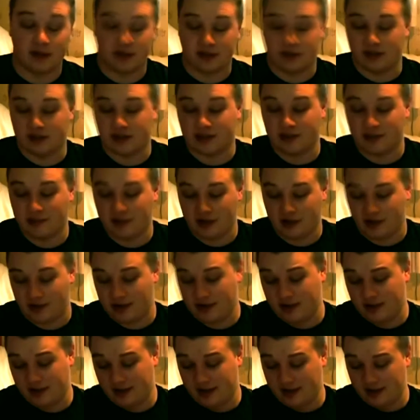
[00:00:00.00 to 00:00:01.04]
So there's going to be
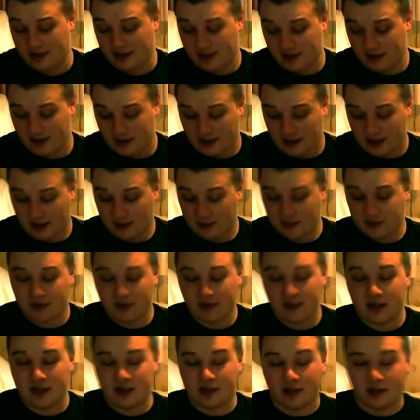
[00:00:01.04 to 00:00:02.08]

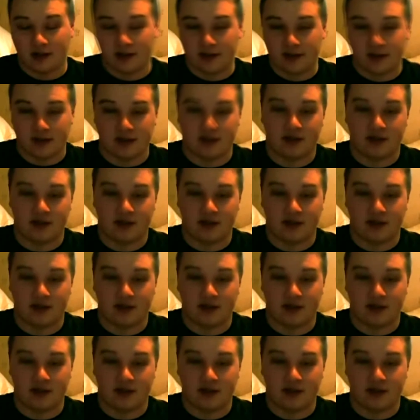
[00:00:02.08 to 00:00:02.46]
absolutely tons